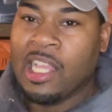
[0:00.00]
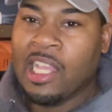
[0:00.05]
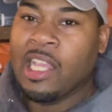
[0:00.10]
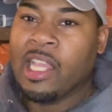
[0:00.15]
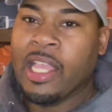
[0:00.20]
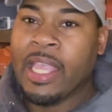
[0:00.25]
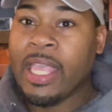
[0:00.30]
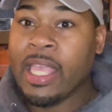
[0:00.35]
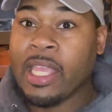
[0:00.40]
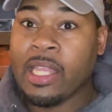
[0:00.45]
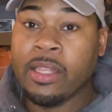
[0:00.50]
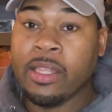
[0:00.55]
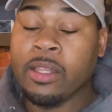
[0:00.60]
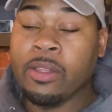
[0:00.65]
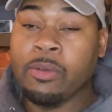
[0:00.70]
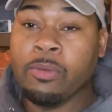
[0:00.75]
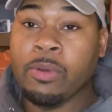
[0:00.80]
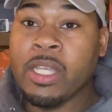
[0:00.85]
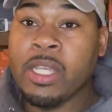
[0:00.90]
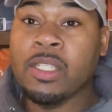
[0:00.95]
And
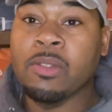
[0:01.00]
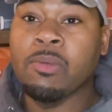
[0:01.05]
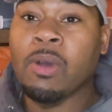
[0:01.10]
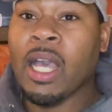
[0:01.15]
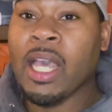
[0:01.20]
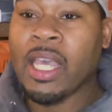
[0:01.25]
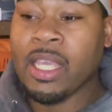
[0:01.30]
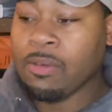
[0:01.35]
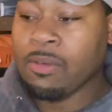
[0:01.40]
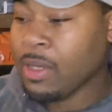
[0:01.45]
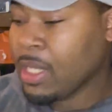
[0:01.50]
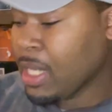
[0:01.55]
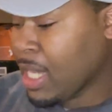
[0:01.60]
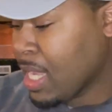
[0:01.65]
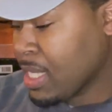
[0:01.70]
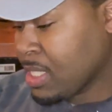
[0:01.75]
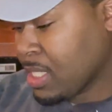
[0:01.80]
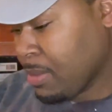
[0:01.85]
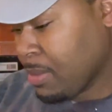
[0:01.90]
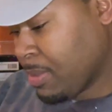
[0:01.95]
the reason why I didn't
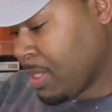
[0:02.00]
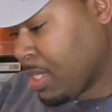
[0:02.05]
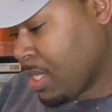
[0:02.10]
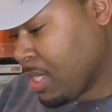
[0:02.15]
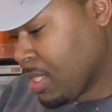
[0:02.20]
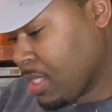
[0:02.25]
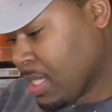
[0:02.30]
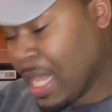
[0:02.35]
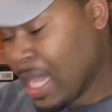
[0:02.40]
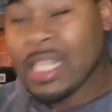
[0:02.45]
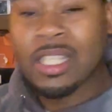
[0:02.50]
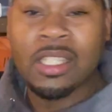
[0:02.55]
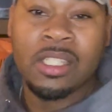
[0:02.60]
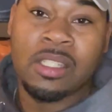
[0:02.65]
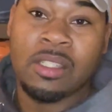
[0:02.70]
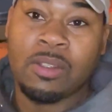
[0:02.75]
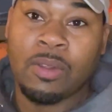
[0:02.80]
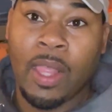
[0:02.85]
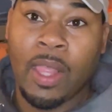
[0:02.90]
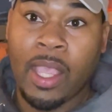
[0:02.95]
realize it, because I
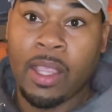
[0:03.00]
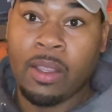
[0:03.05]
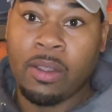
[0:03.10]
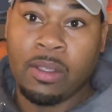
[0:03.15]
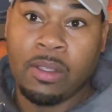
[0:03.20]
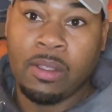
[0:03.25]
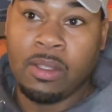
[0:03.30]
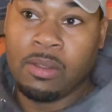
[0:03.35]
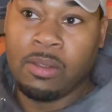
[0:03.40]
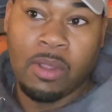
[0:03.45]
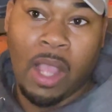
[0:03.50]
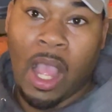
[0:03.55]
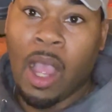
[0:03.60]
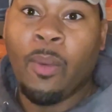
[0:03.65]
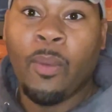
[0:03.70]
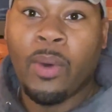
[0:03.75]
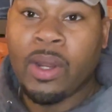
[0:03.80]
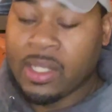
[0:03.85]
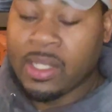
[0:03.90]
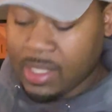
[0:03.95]
just I
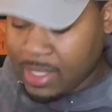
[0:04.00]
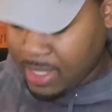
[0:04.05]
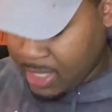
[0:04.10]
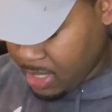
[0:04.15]
wanted to see